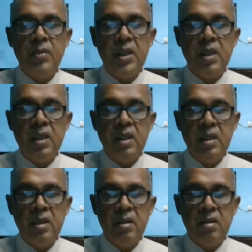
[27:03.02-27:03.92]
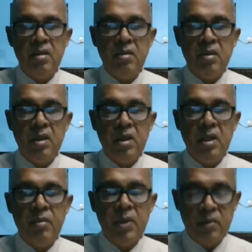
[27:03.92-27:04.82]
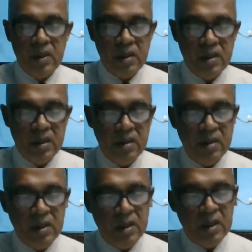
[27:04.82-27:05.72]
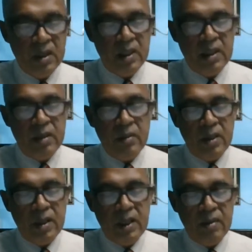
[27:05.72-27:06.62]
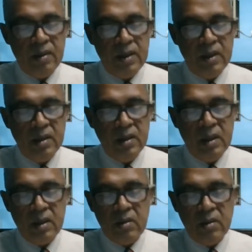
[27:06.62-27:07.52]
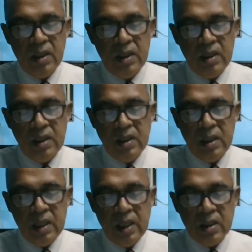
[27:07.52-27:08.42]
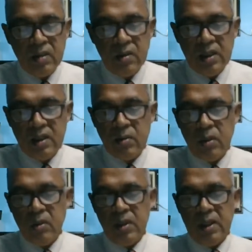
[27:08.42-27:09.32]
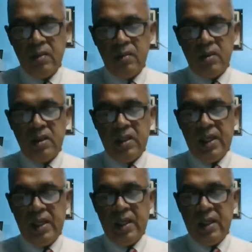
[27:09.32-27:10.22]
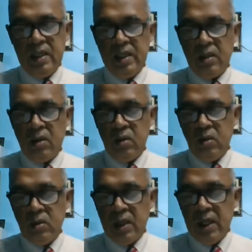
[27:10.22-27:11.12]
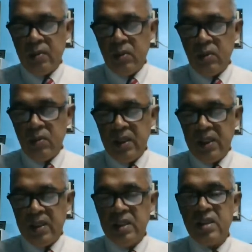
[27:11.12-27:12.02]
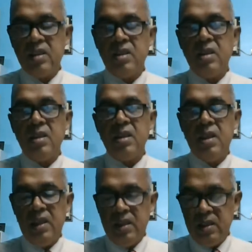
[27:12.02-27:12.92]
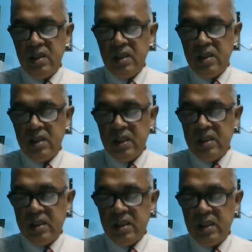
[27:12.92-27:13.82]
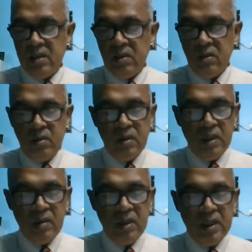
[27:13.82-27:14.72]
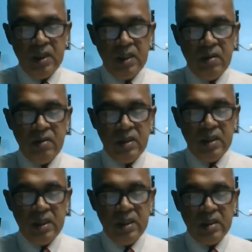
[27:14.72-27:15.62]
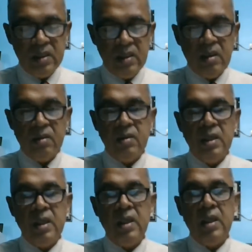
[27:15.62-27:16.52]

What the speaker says: PN preparation. Number 11, the quality assurance program shall include appropriate sterility testing to evaluate the efficiency of the